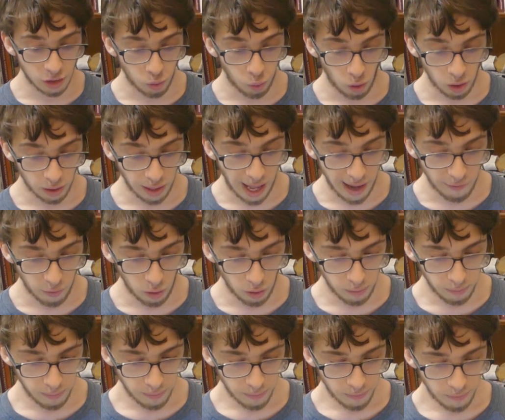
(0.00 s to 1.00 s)
tour
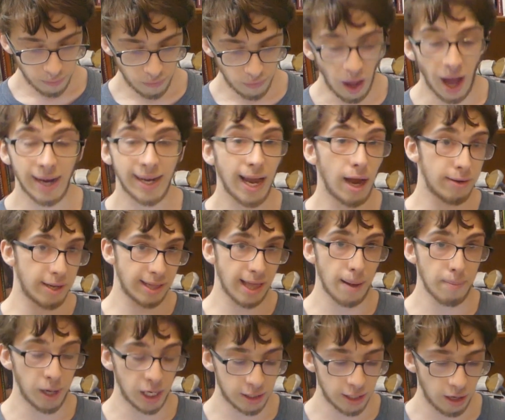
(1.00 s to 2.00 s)
level, not counting
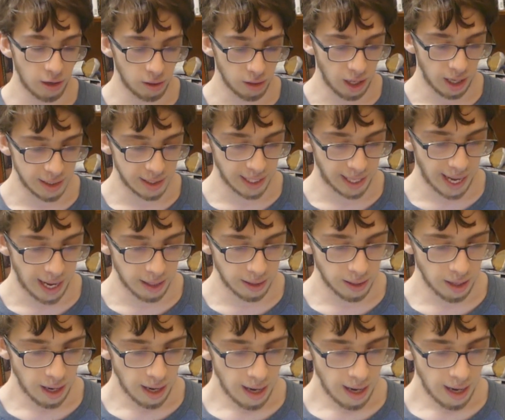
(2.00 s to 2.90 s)
that Montero loss again.